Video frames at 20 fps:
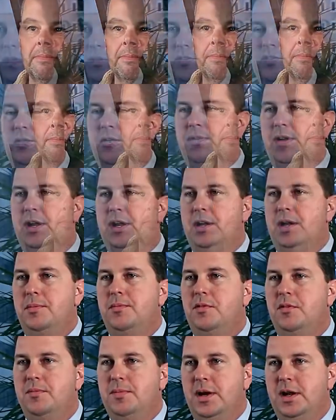So we've had a
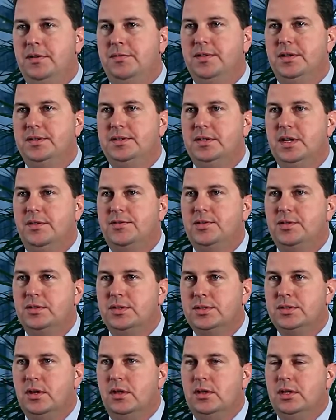number of benefits after
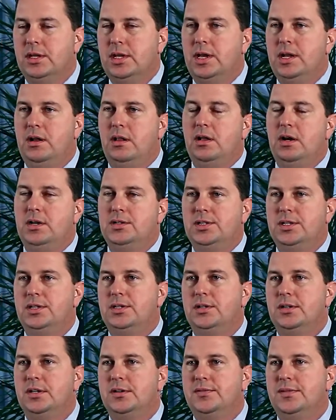installing the Analogic
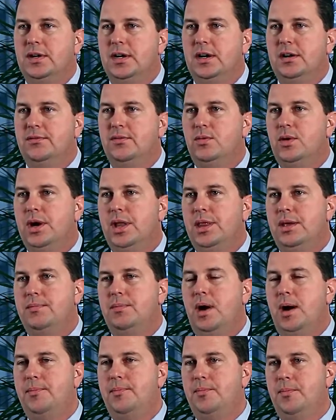35, one of
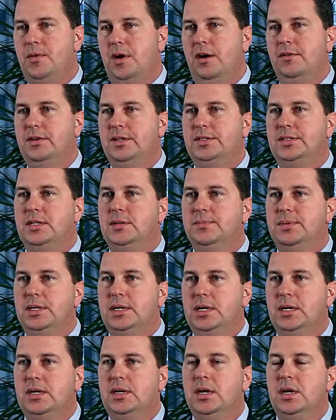them obviously
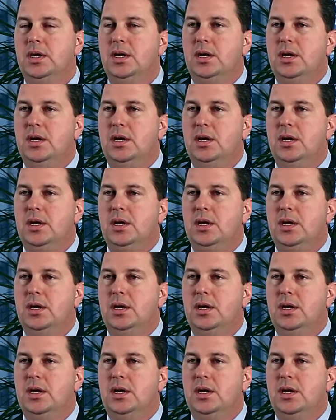being